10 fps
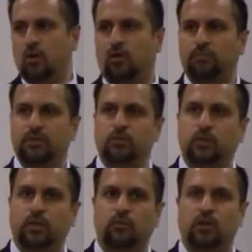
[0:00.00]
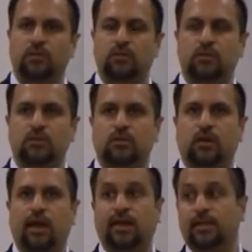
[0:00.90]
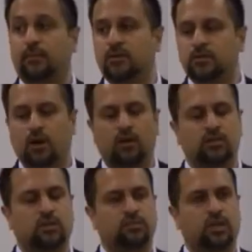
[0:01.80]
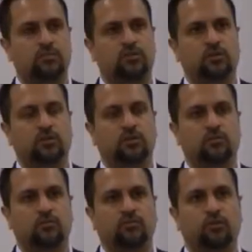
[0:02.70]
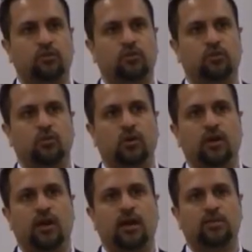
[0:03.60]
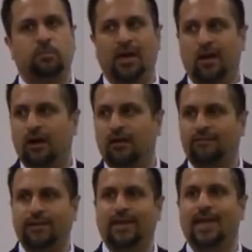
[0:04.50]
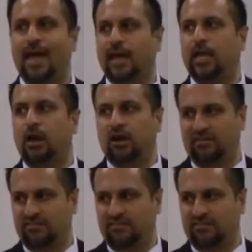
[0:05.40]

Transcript: or between what academic scholars sometimes refer to as biography and hagiography.